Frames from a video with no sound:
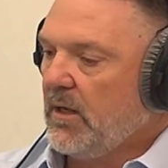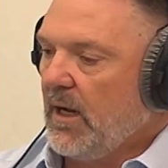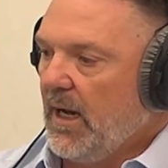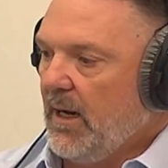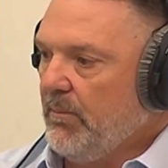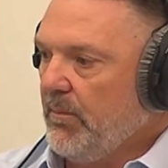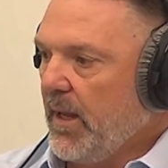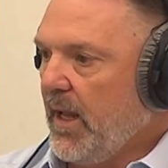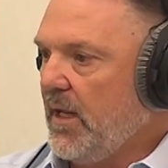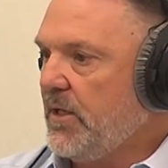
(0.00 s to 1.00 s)

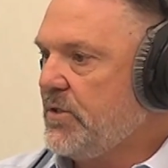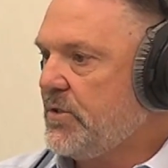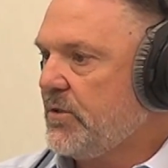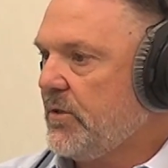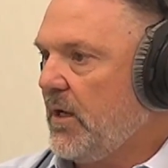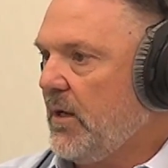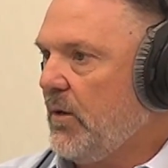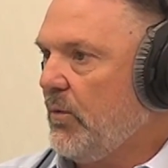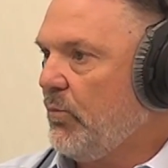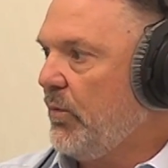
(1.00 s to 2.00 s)
and
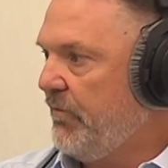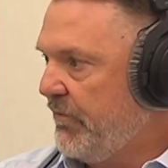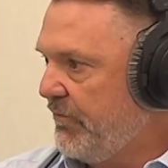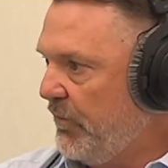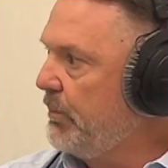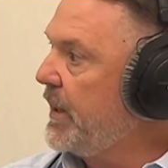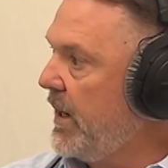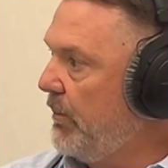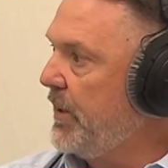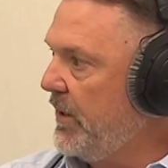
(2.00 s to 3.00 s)
we've formed a
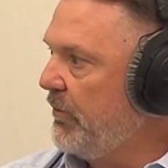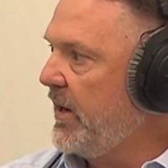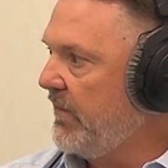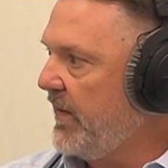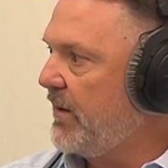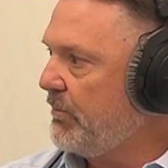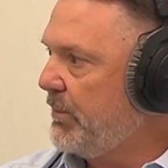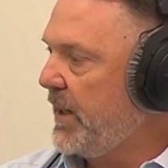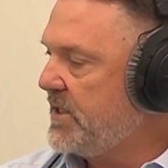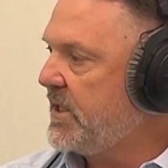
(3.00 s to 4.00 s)
company around that
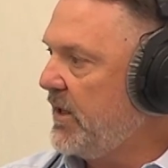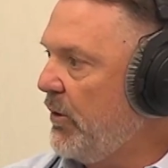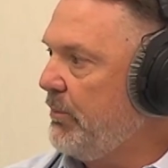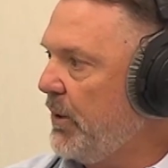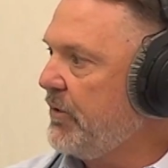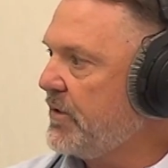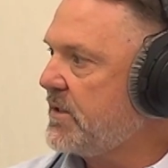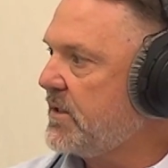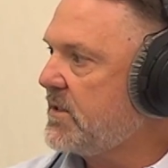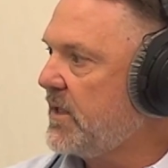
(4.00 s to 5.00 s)
basic
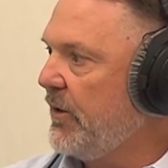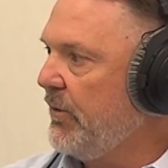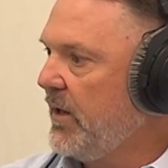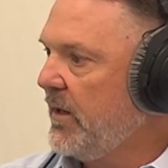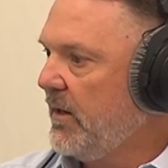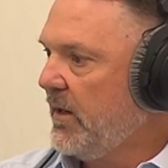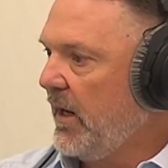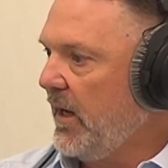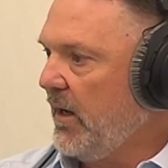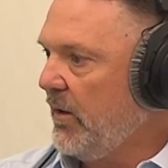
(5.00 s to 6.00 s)
hypothesis. So
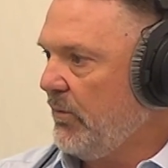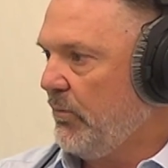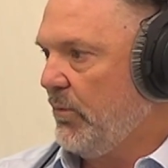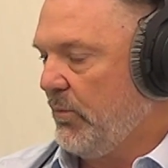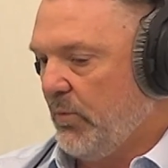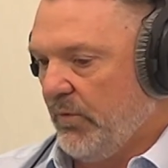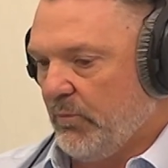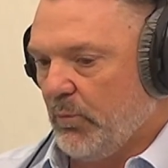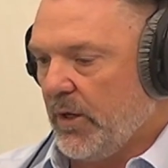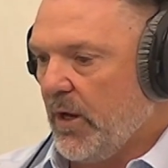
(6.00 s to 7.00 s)

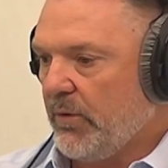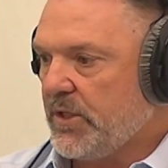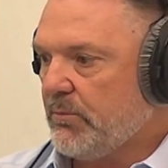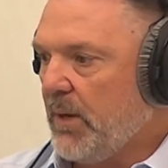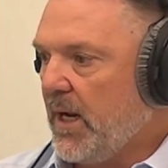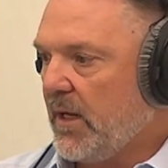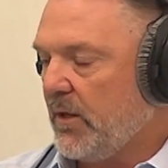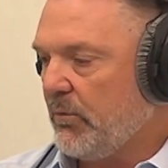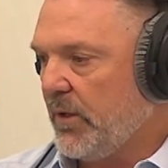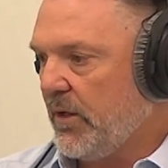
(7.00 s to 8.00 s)
we're going to market, we're